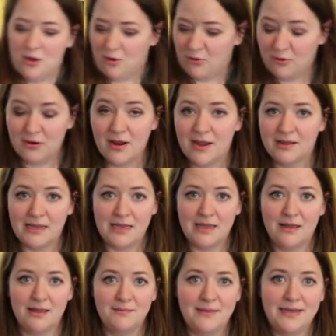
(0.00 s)
Or
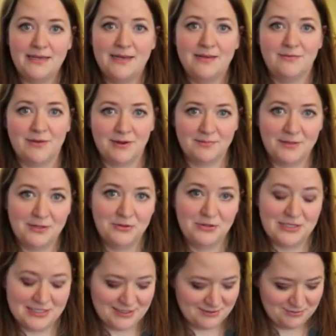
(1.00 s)
I may never upload
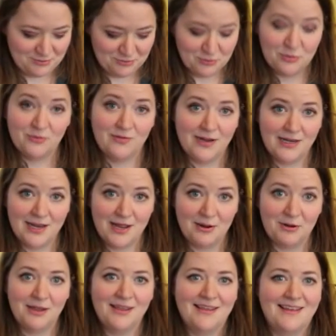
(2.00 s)
this, so we'll find
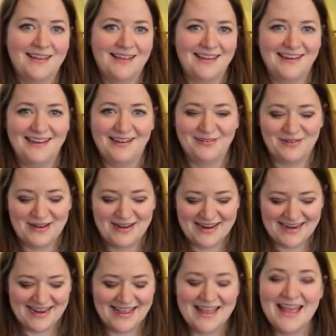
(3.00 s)
out.
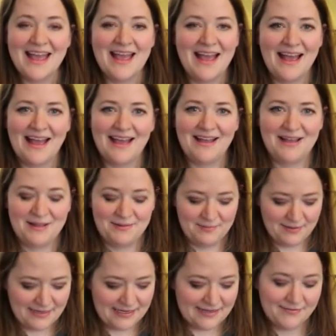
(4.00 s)
Anyway, I'm
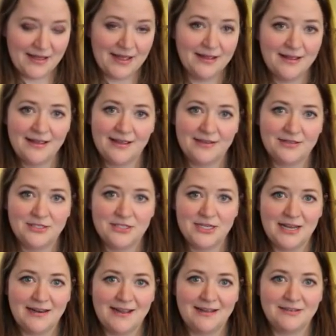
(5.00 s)
going to give out a
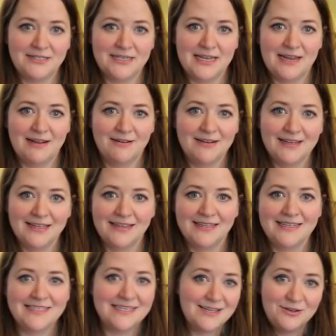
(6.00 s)
shout out to Eric and
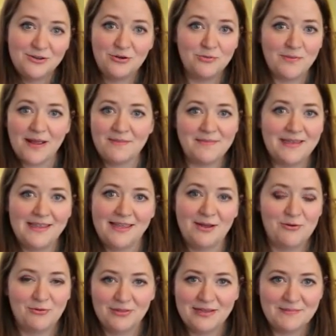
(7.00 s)
Lisa, who might be the
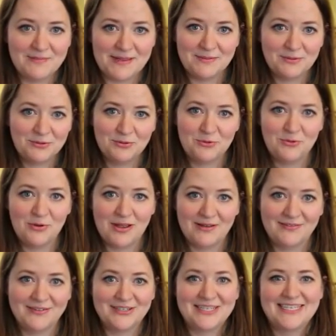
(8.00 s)
only people who
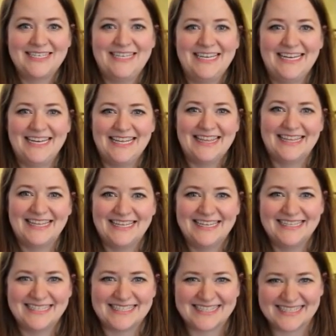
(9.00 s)
ever see
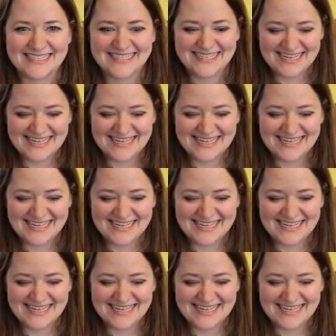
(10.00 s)
this.